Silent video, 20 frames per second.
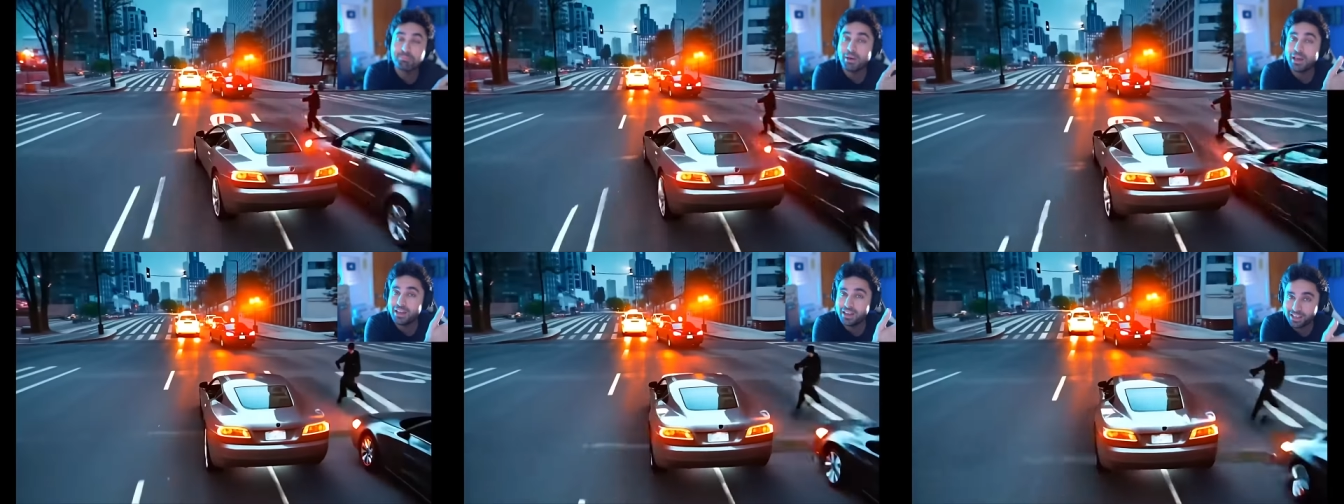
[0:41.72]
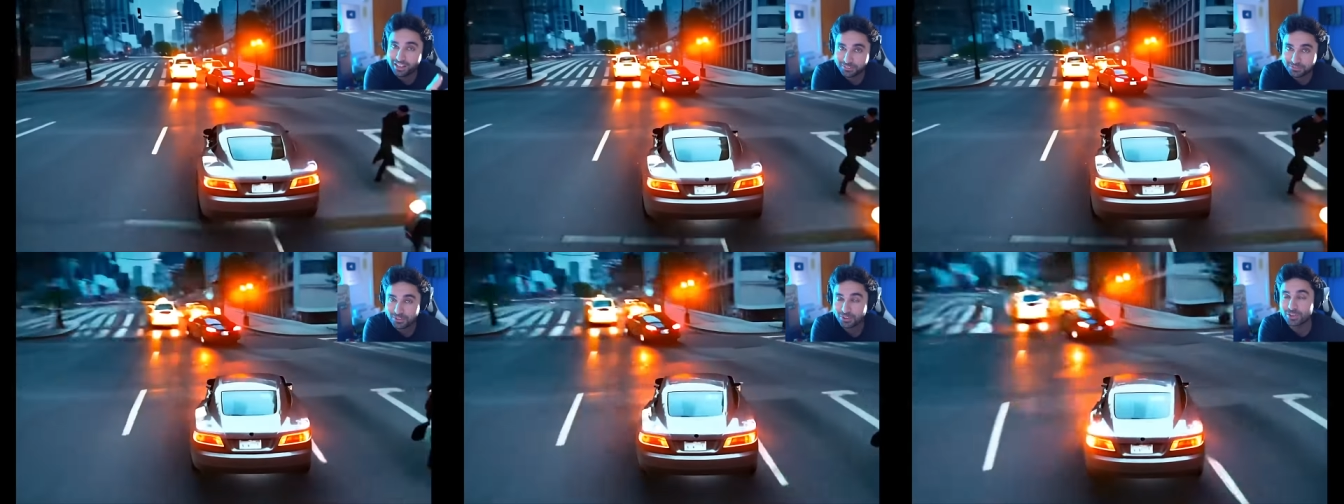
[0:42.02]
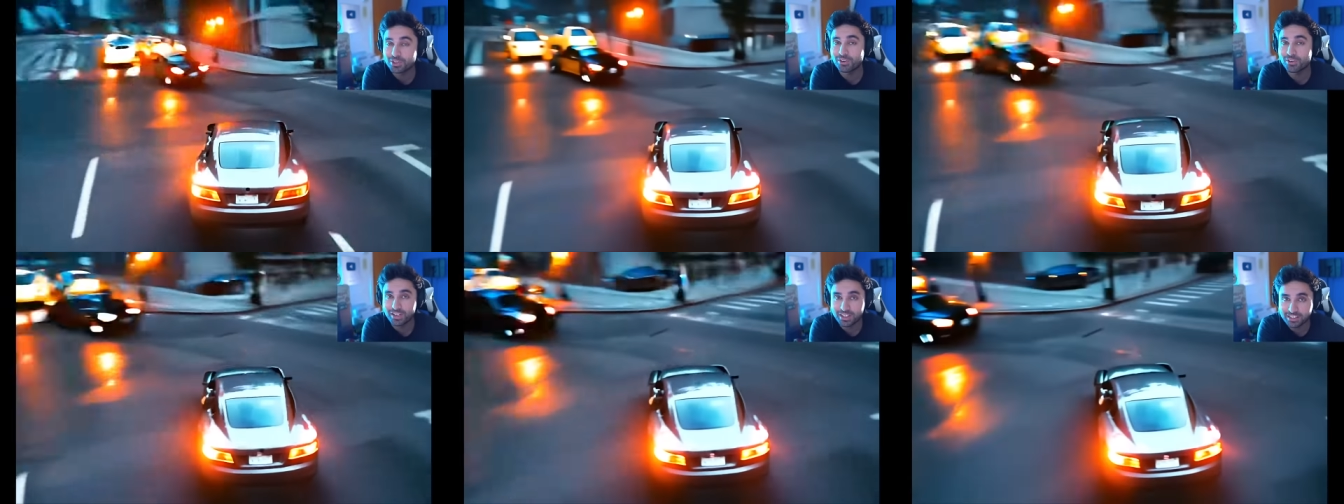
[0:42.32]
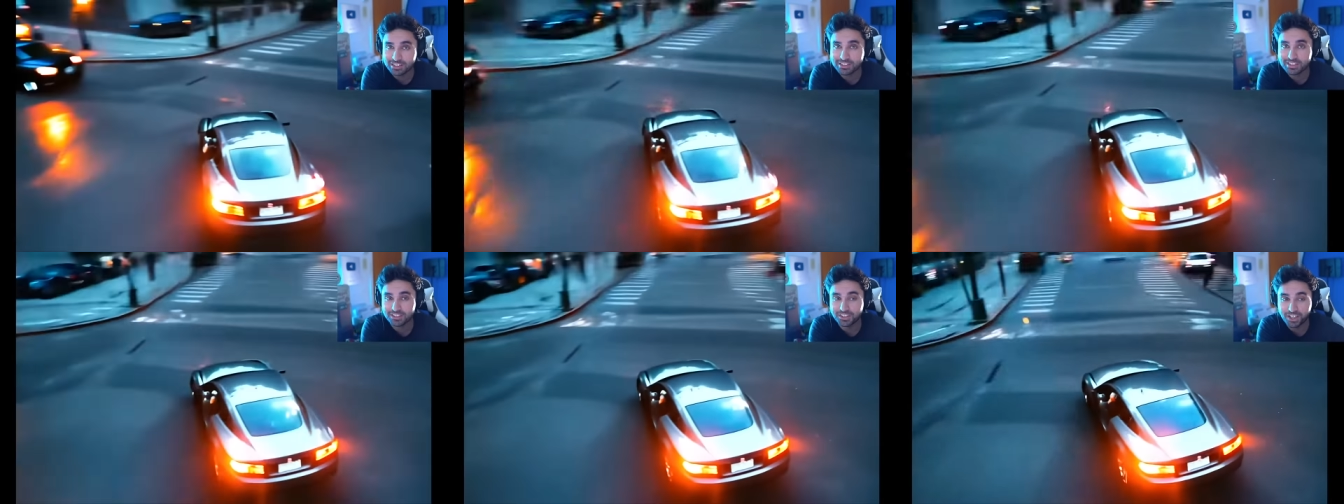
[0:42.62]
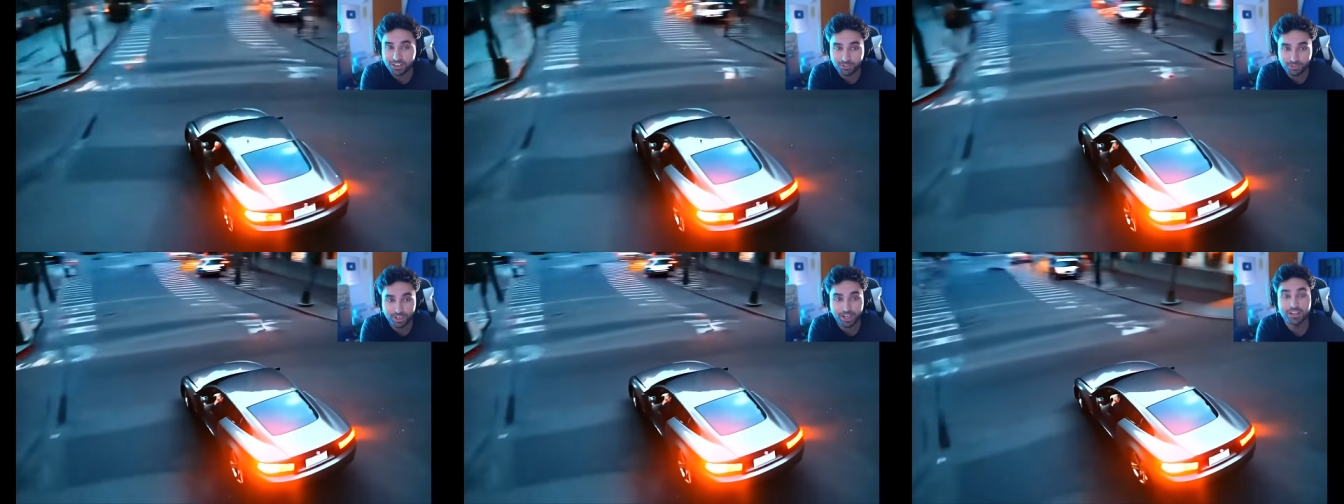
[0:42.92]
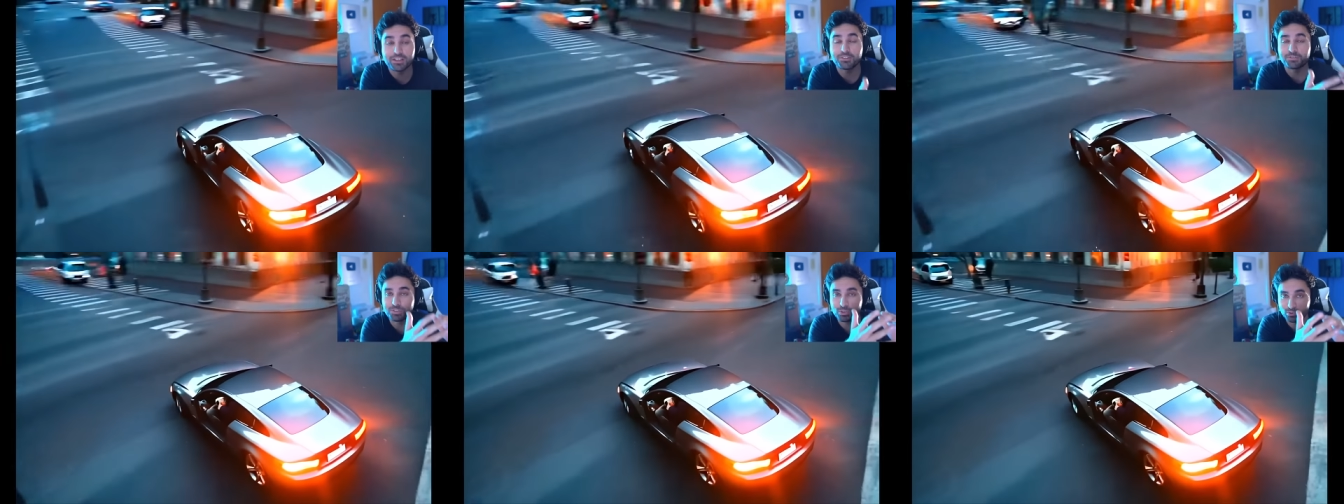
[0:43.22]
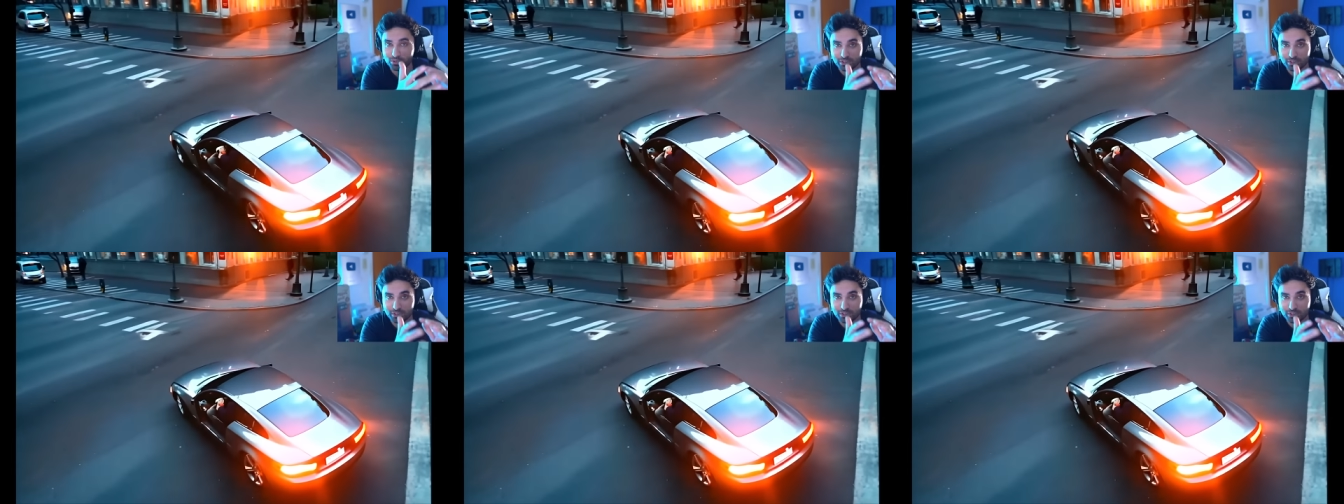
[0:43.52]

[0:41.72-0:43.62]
paying for your internet, right? If you